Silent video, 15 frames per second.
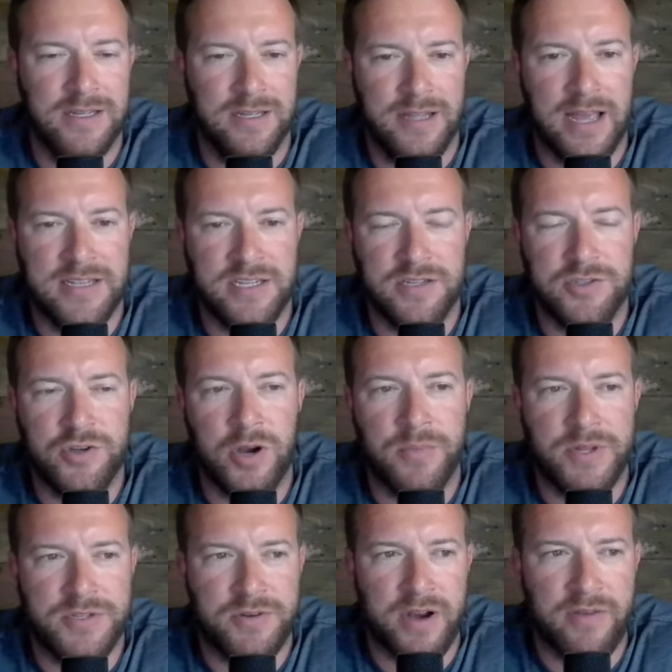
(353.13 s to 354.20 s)
Has a
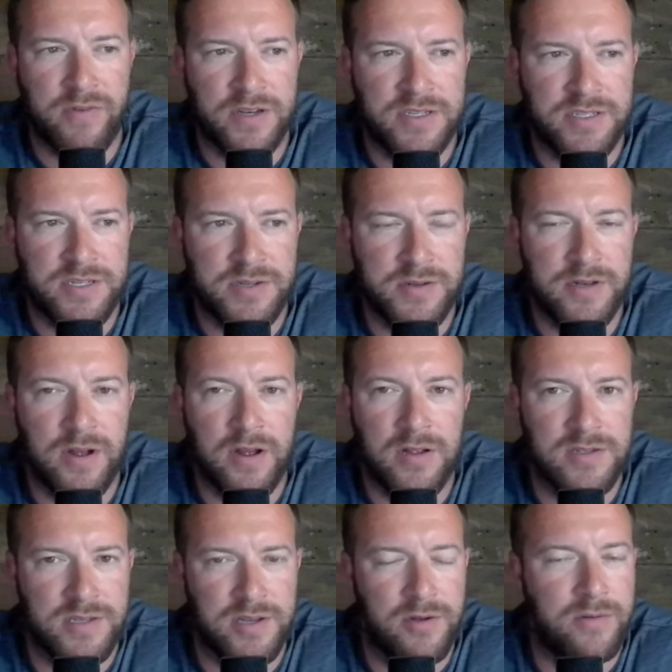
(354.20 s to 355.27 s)
trumpets reference to it
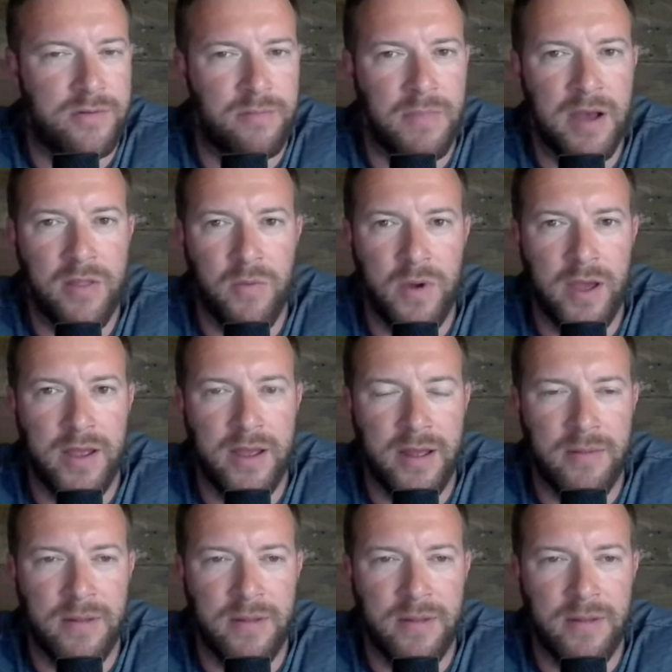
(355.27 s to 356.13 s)
also, by the way.